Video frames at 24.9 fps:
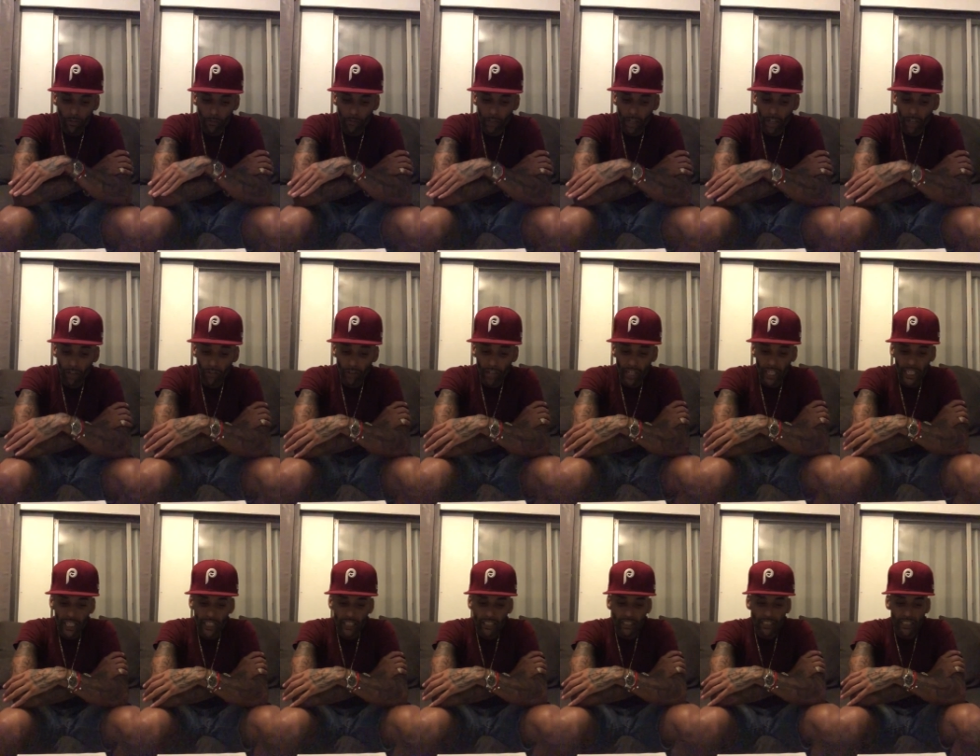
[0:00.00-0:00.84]
from
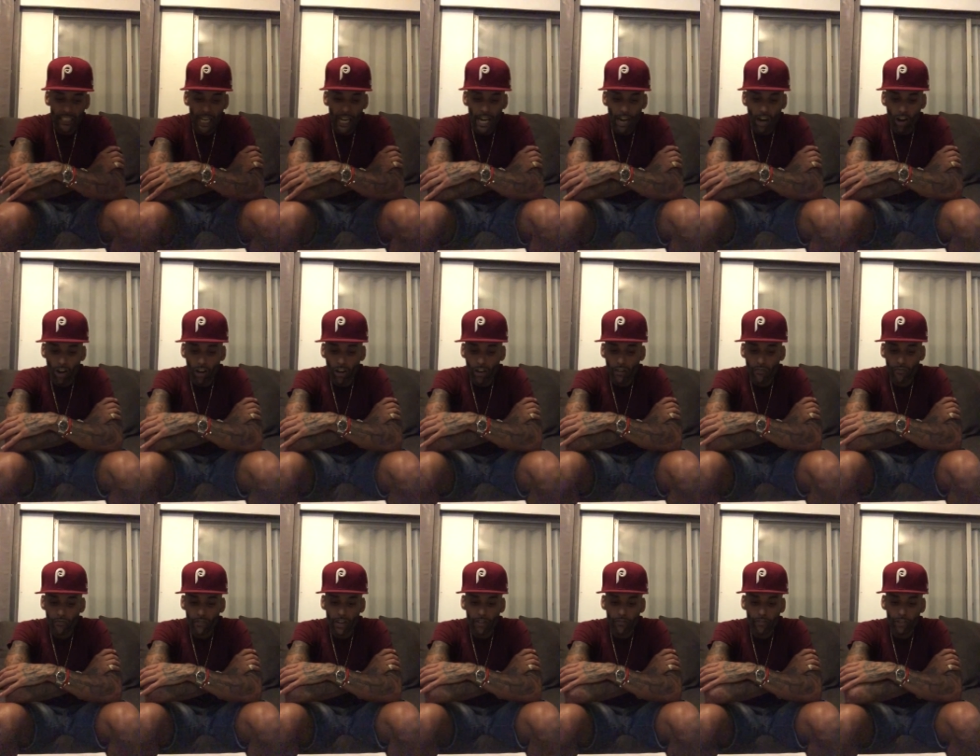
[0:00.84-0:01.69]
ingredients that
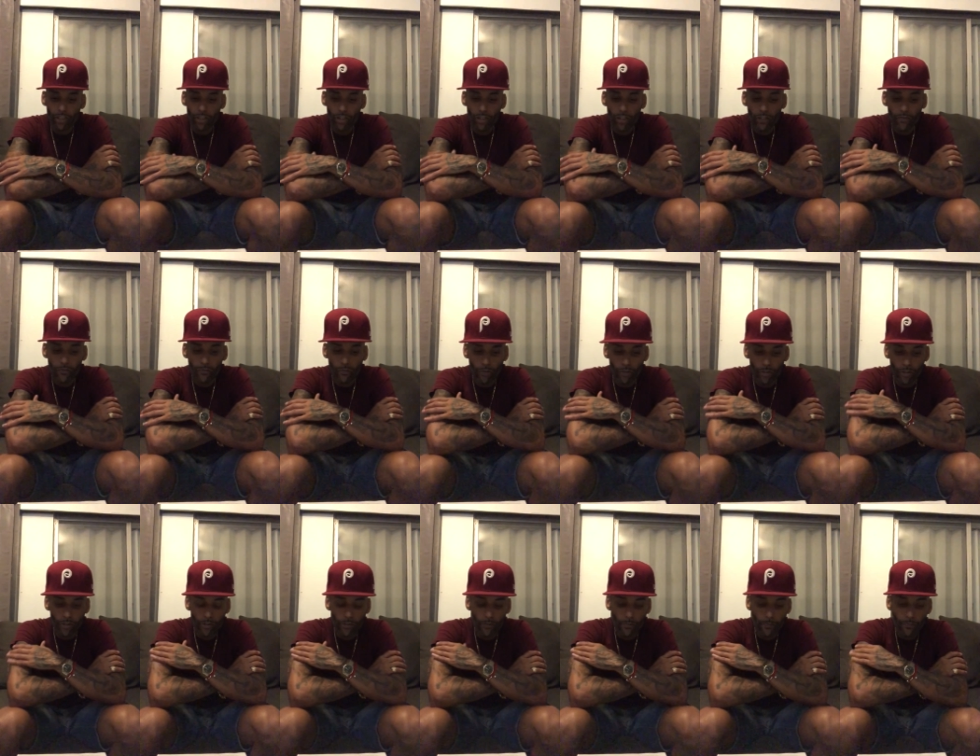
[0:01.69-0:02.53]
aren't very good for
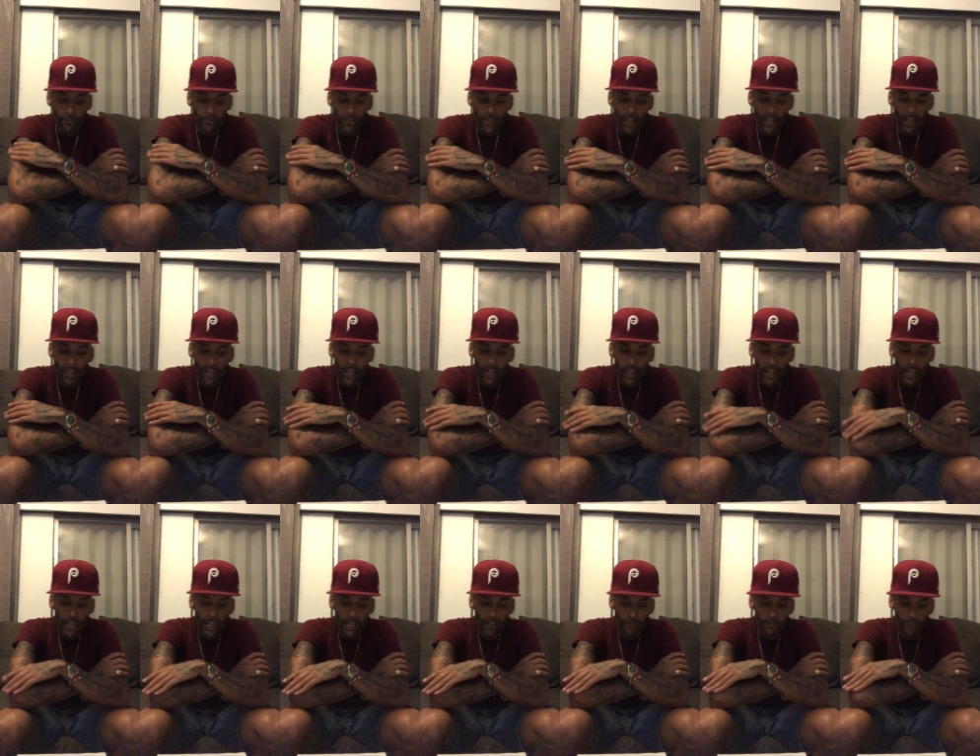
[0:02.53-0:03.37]
you.
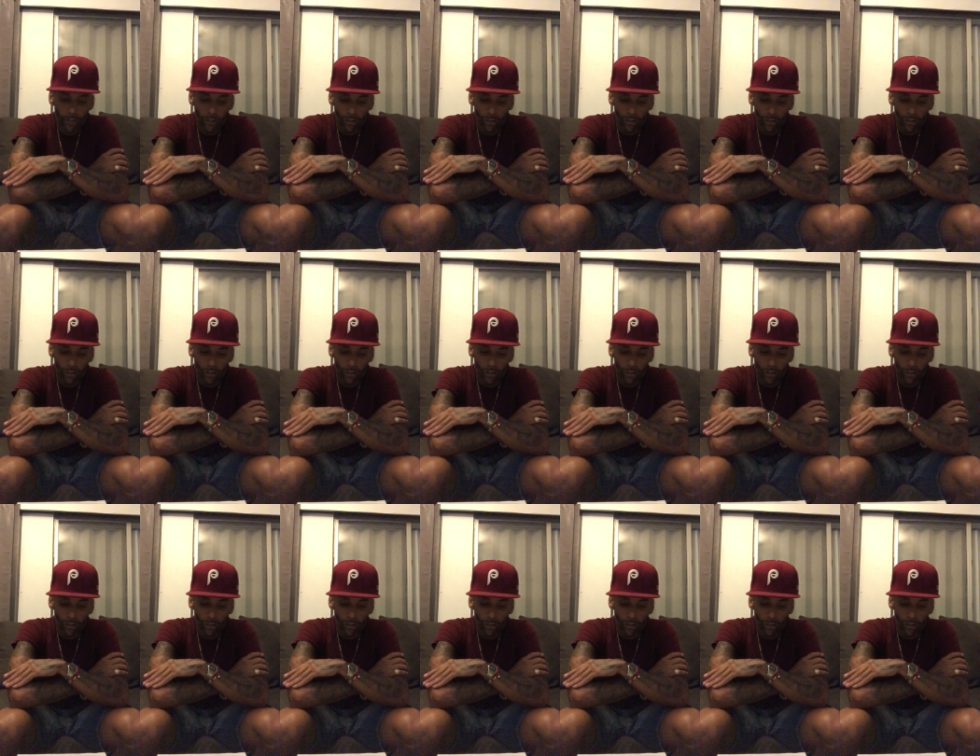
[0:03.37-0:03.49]
If